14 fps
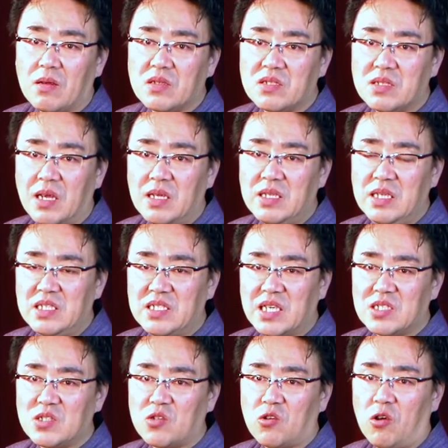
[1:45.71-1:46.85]
study
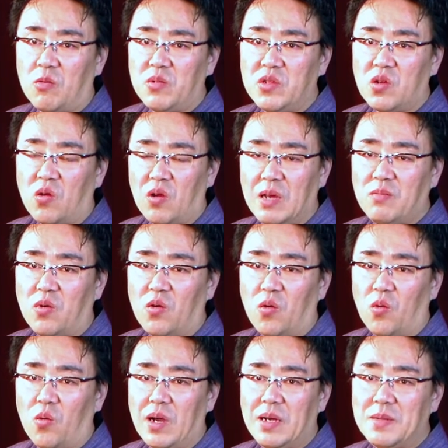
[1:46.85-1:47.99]
just Kobido level
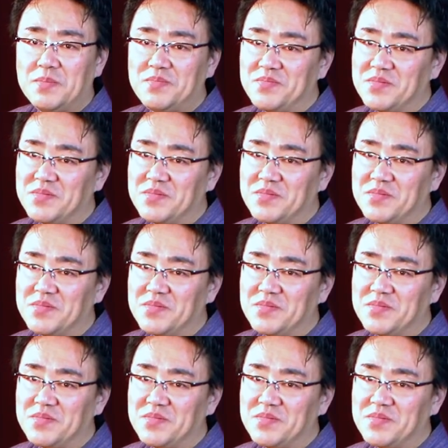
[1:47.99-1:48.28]
1